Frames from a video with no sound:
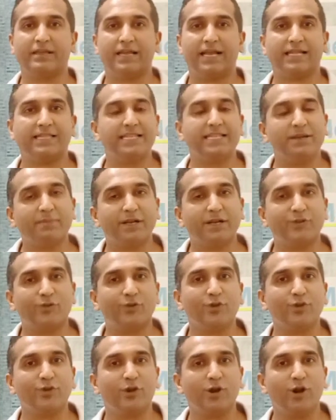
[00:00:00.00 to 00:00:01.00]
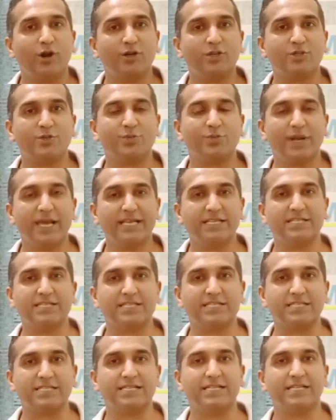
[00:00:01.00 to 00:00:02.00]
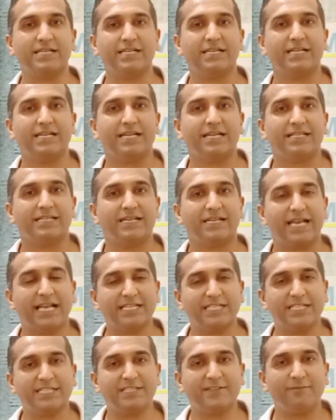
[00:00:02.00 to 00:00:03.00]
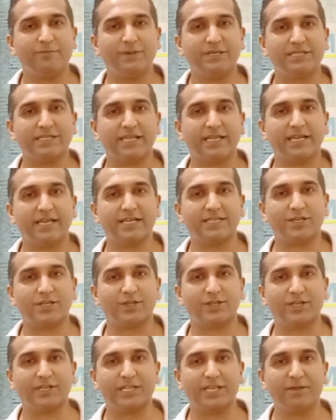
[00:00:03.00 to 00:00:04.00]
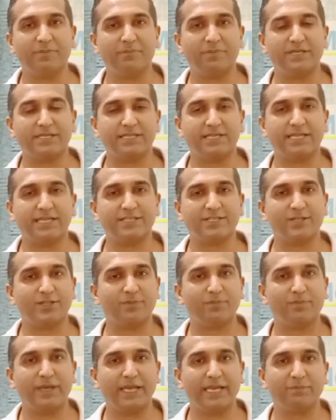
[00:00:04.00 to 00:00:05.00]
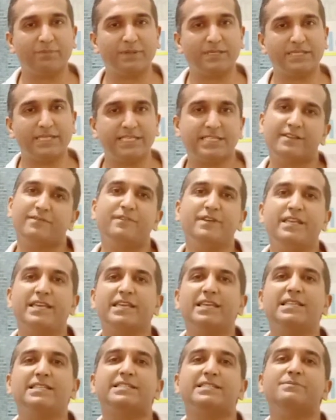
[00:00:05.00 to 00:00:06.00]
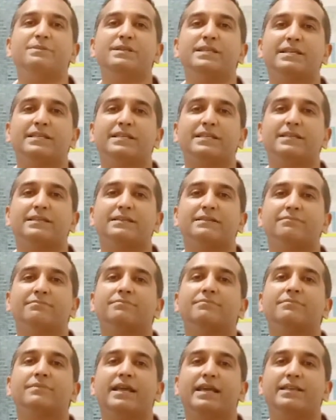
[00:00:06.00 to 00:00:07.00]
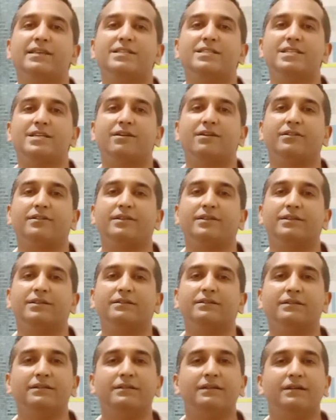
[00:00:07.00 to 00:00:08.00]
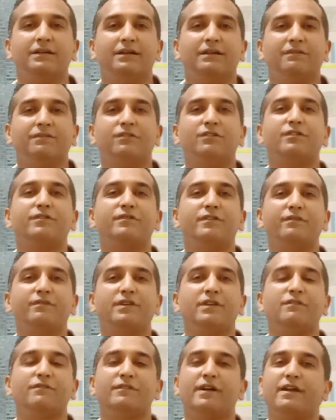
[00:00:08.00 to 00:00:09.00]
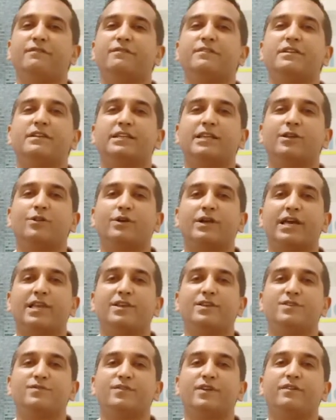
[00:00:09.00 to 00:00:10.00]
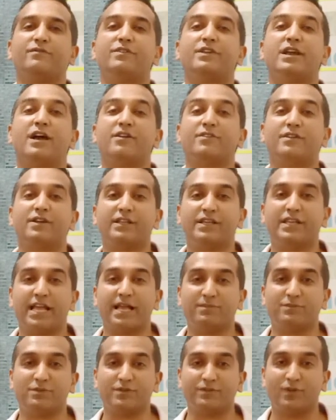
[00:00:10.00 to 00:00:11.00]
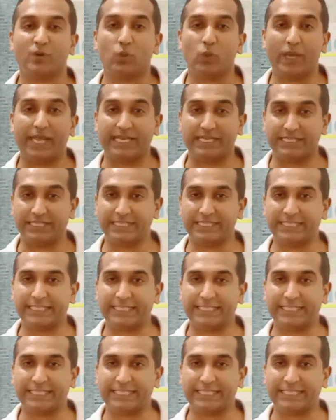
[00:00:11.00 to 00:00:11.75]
And they might throw you a lot of surprises. The digestive biscuits or the cream biscuits or the baked biscuits have nearly similar energy content. 450 to 500 kilocalories for every 100 grams of the weight.